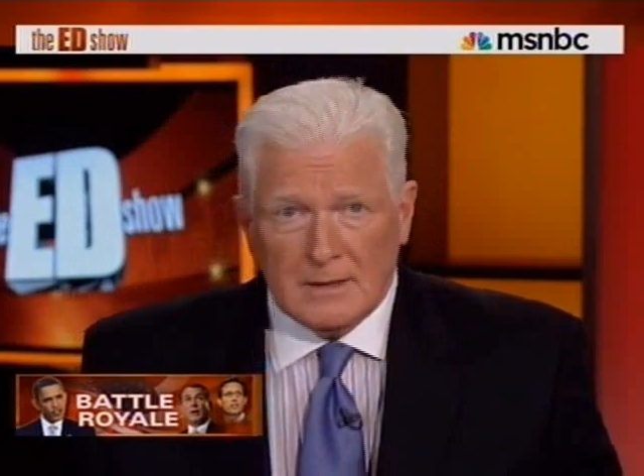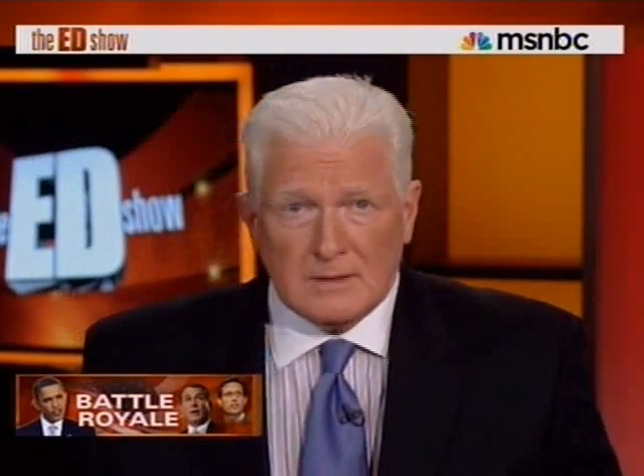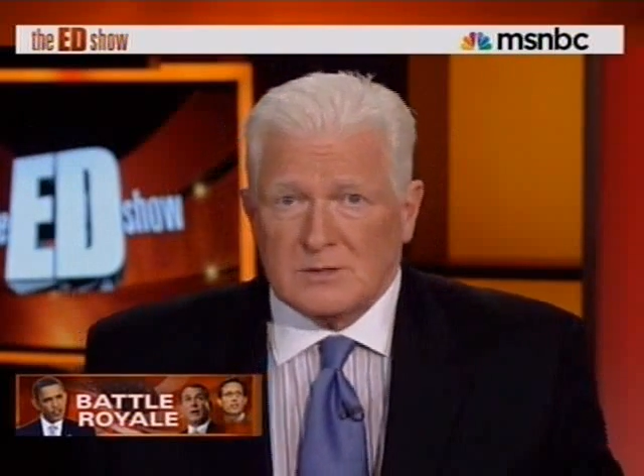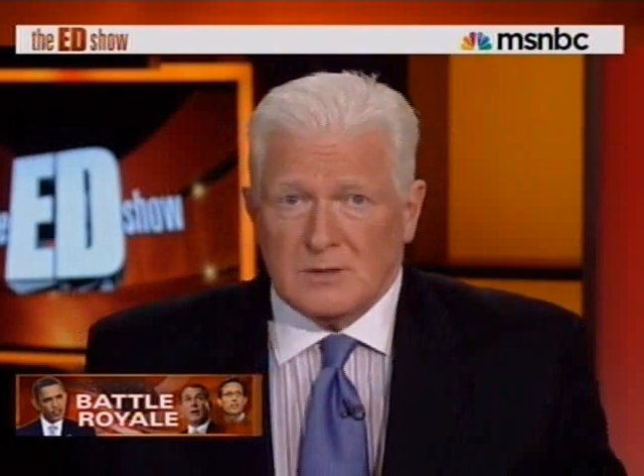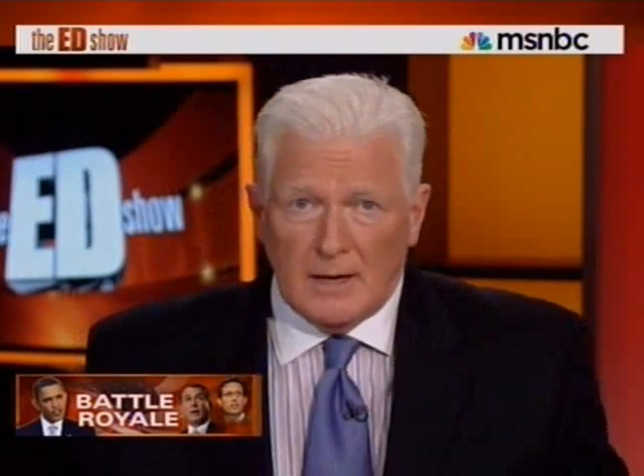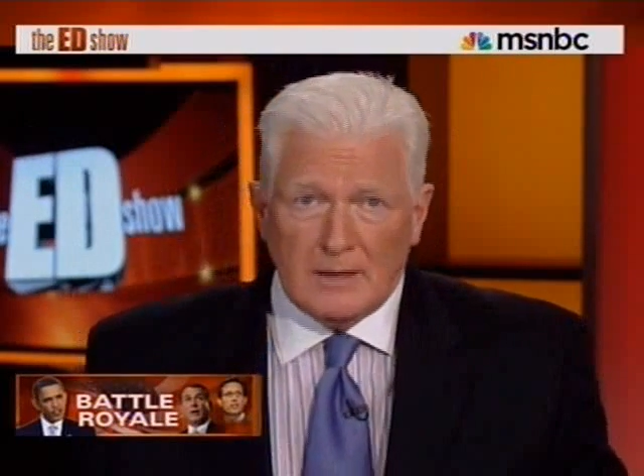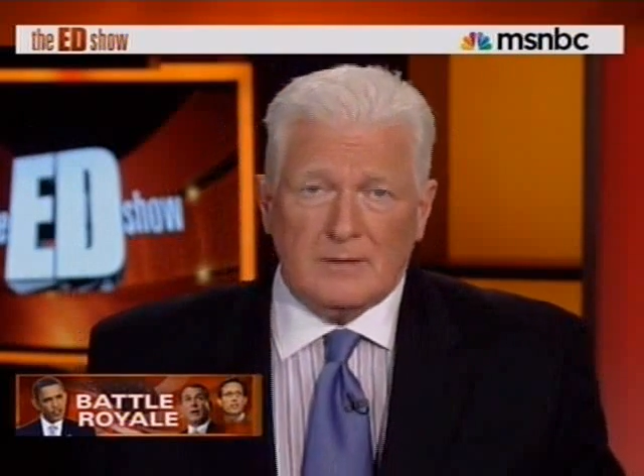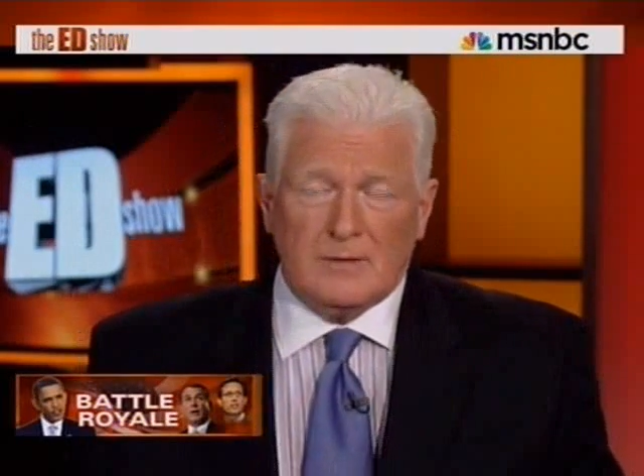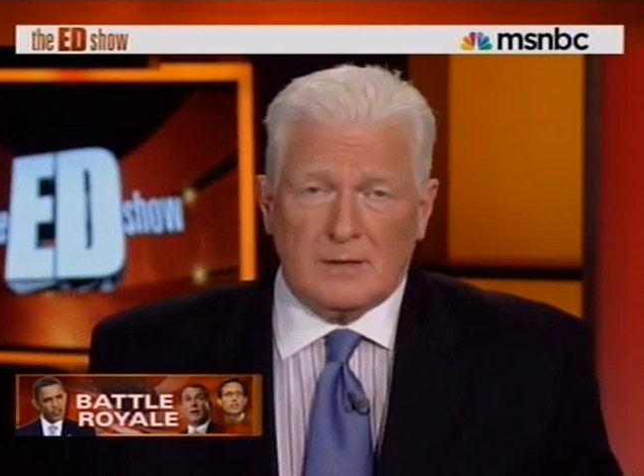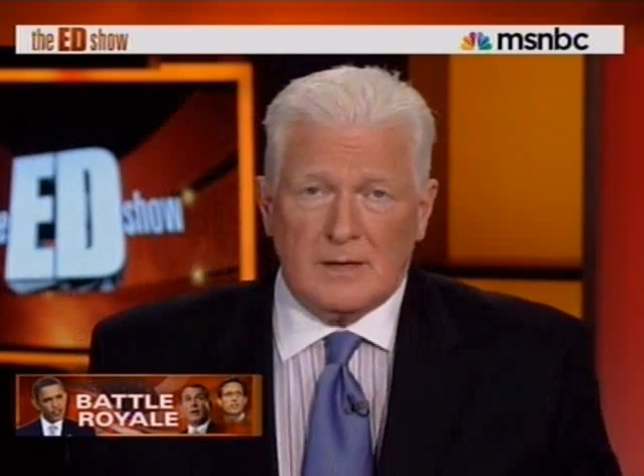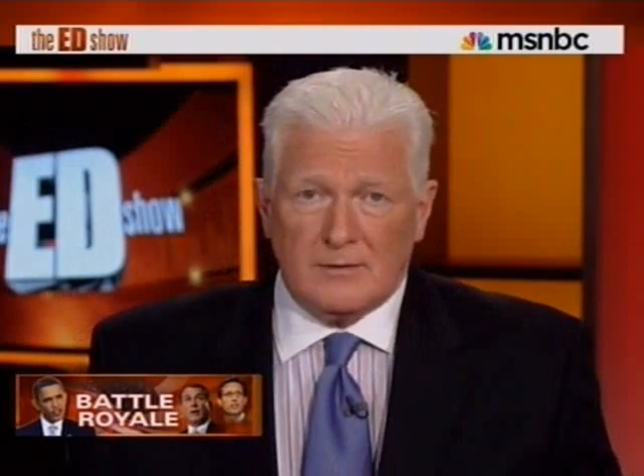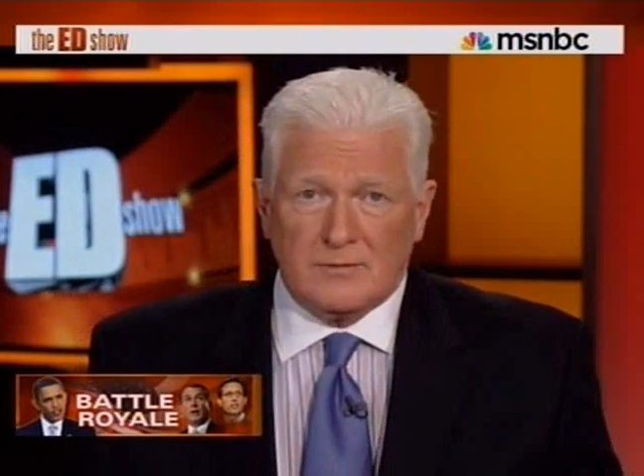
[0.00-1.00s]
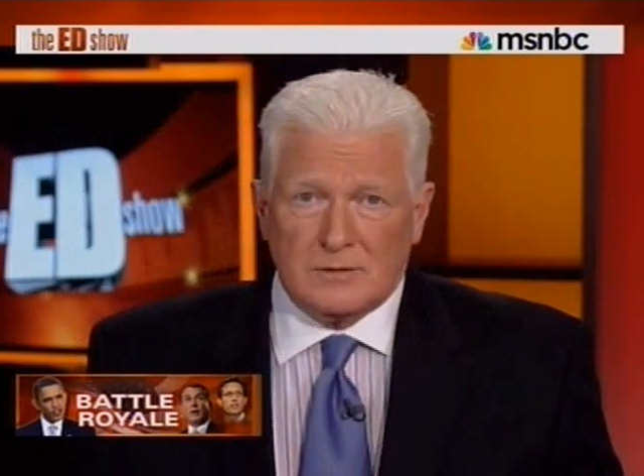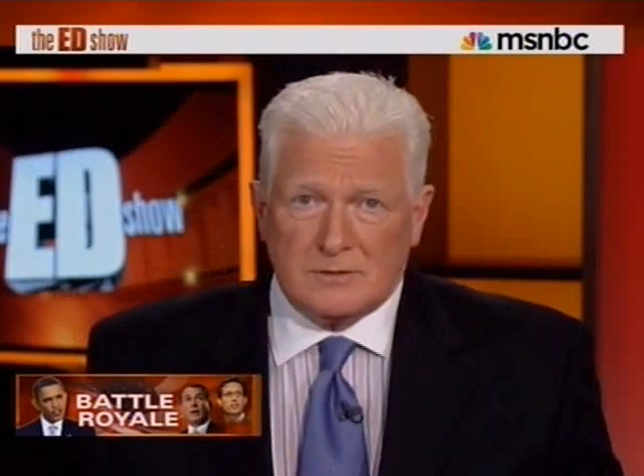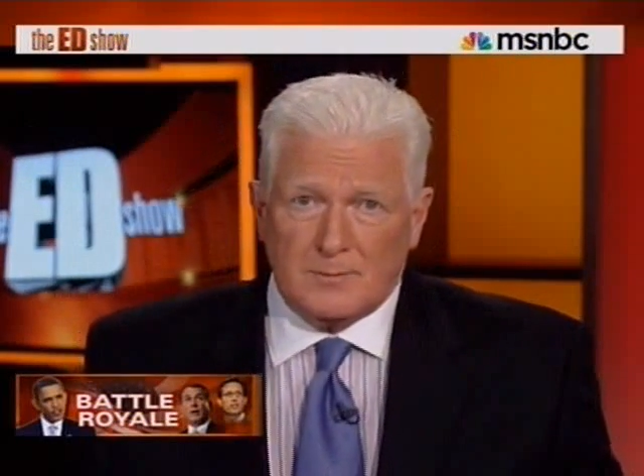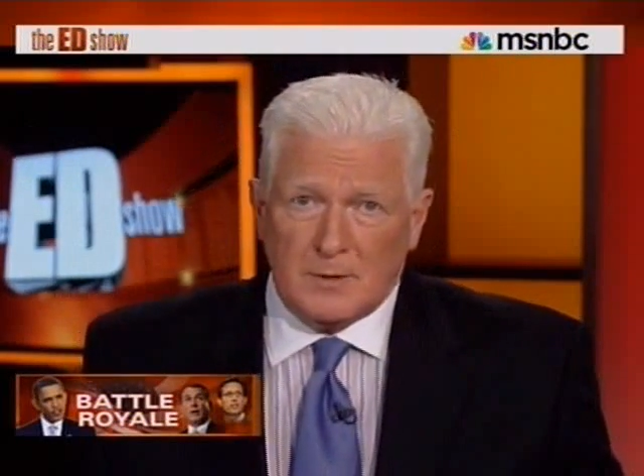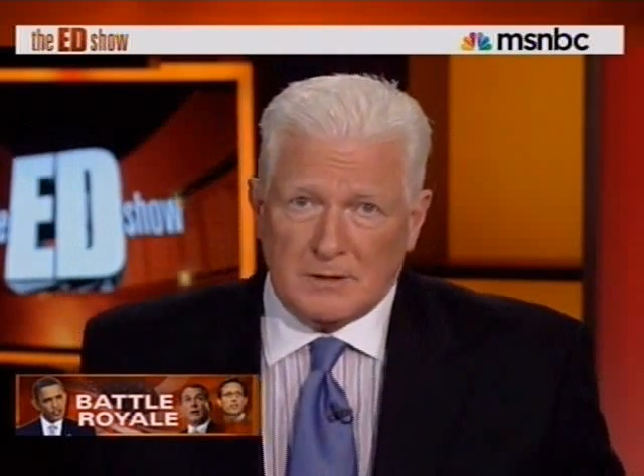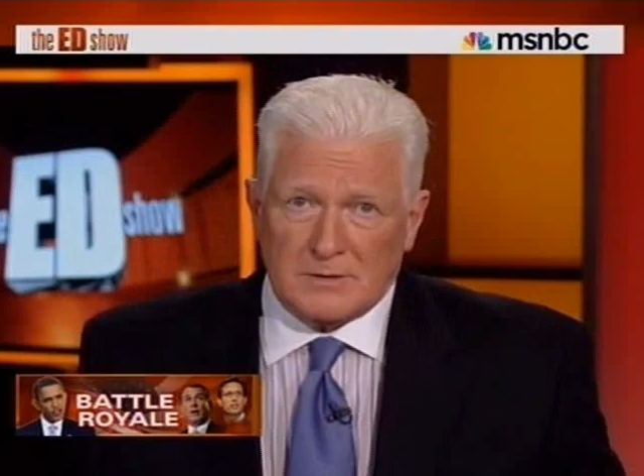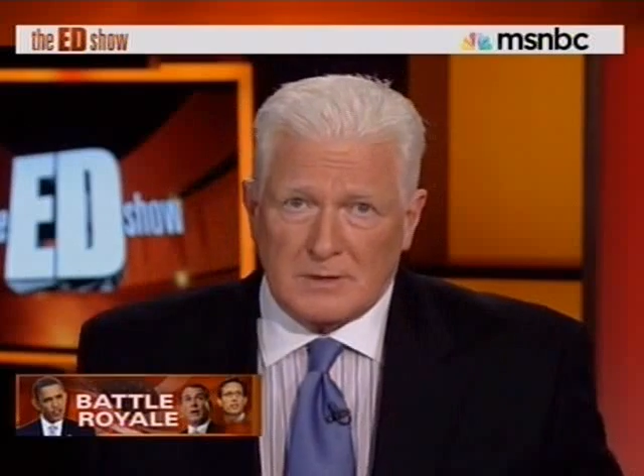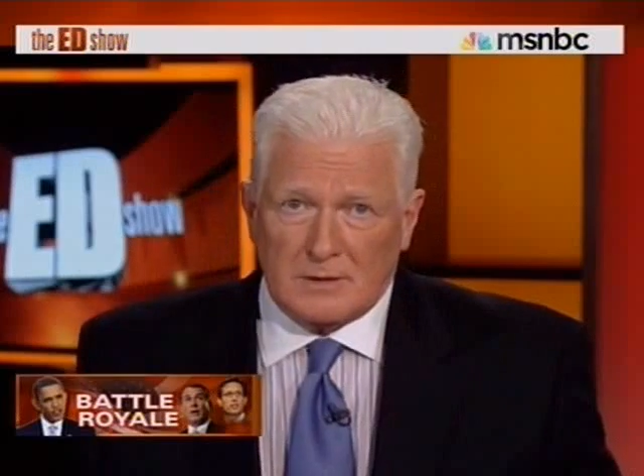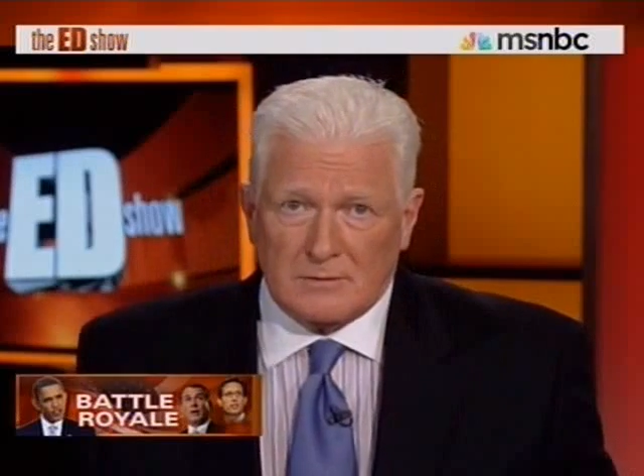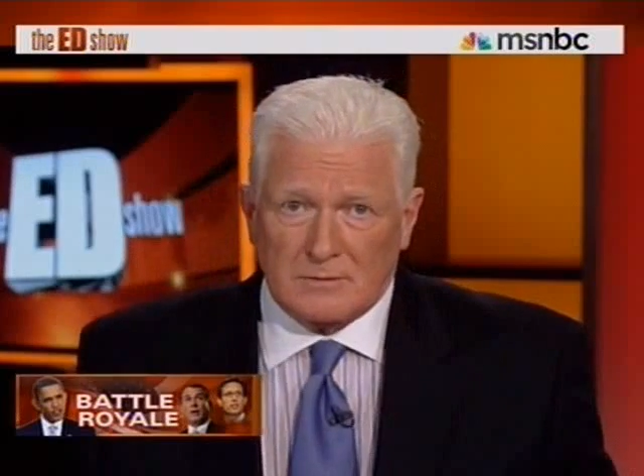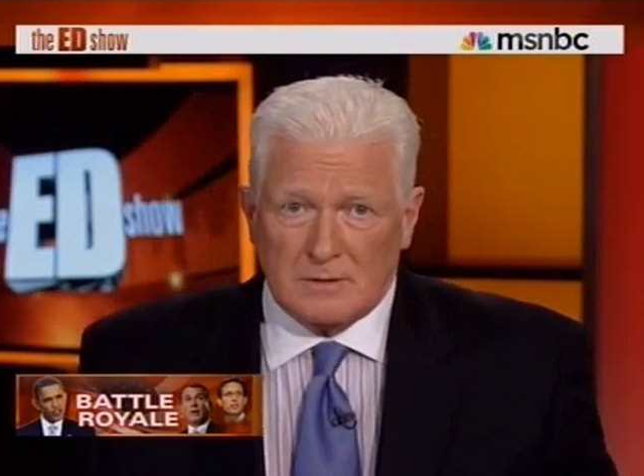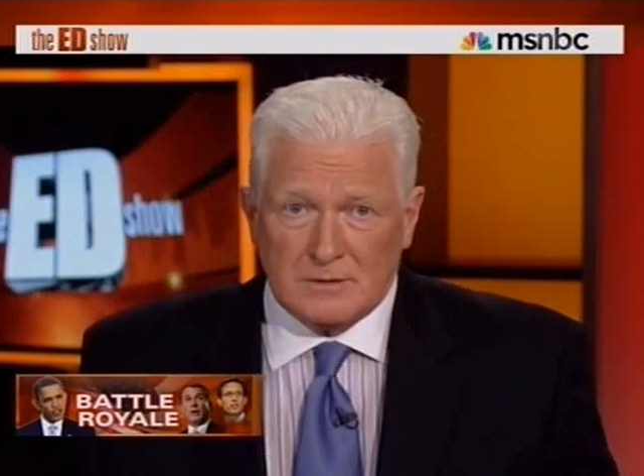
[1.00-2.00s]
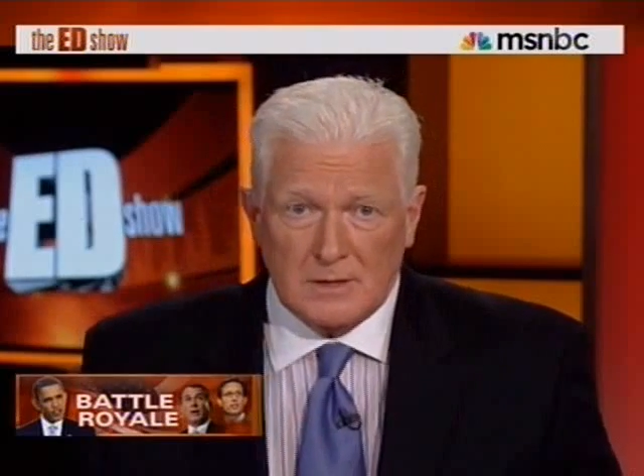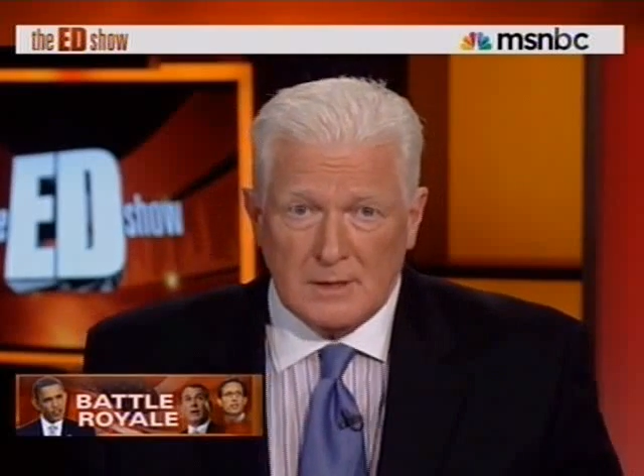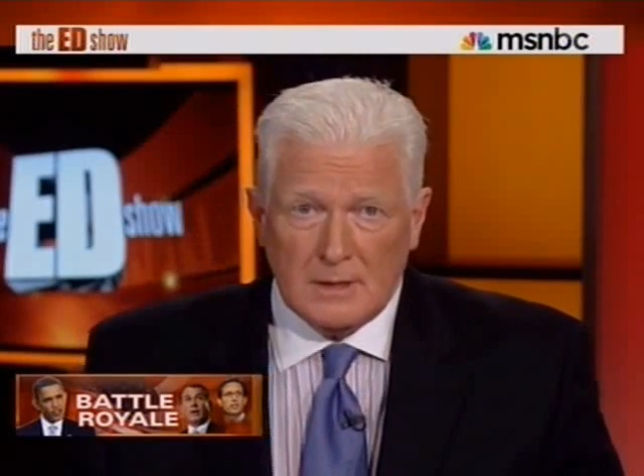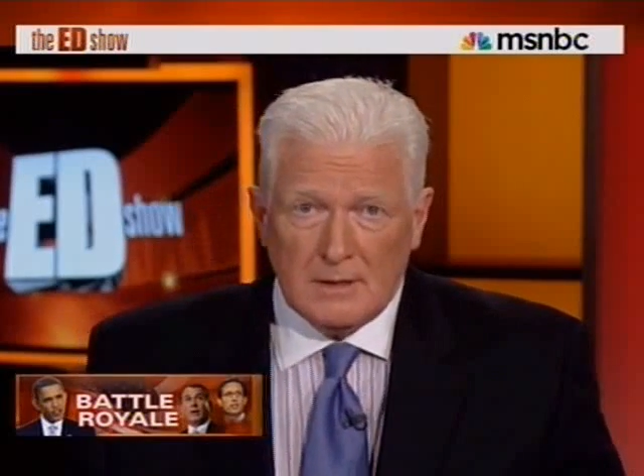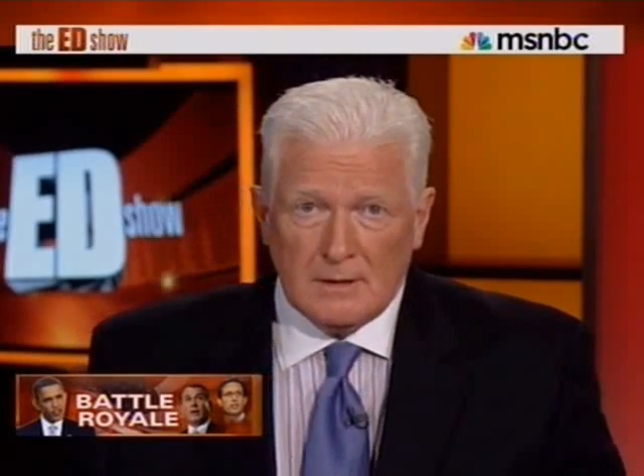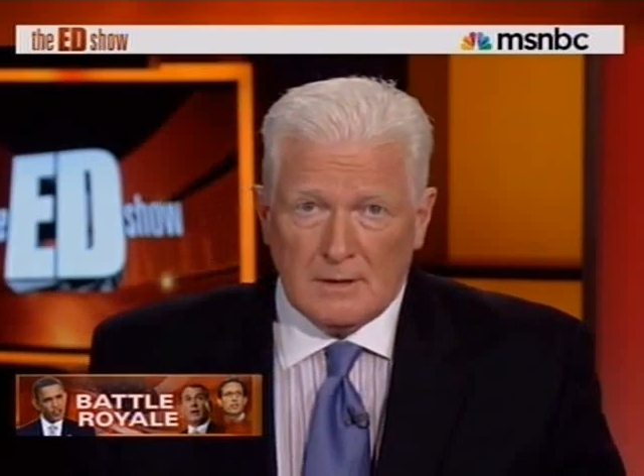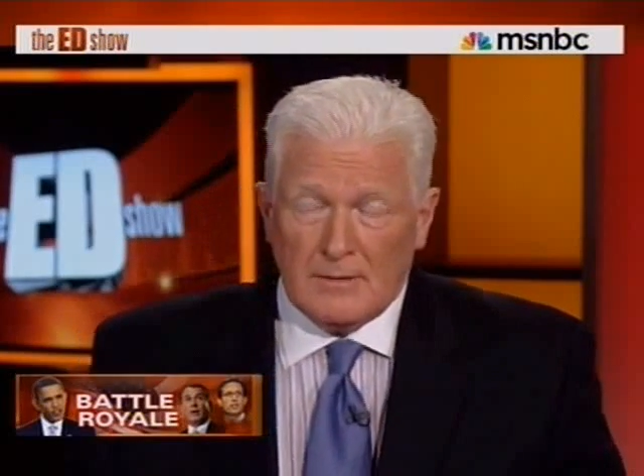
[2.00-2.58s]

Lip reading: And that's not in the country's best interest.